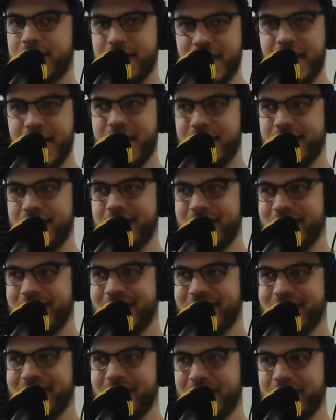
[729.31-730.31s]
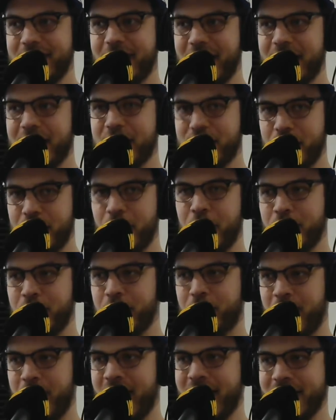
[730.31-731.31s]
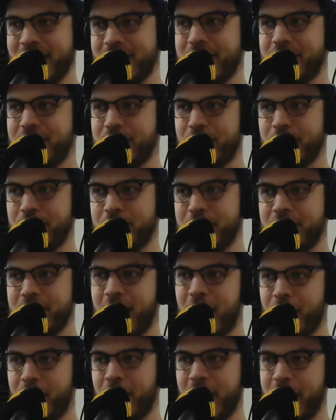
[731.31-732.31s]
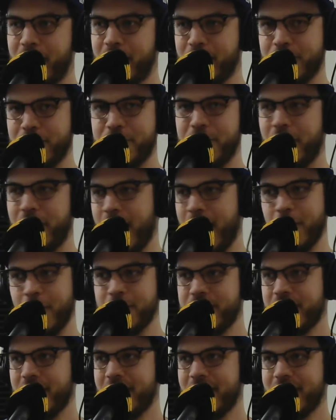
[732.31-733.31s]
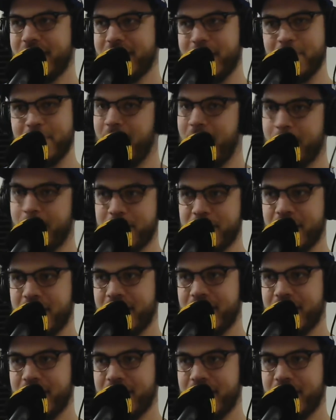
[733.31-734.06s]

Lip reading: He like has earned the right to not run out sure outs sometimes.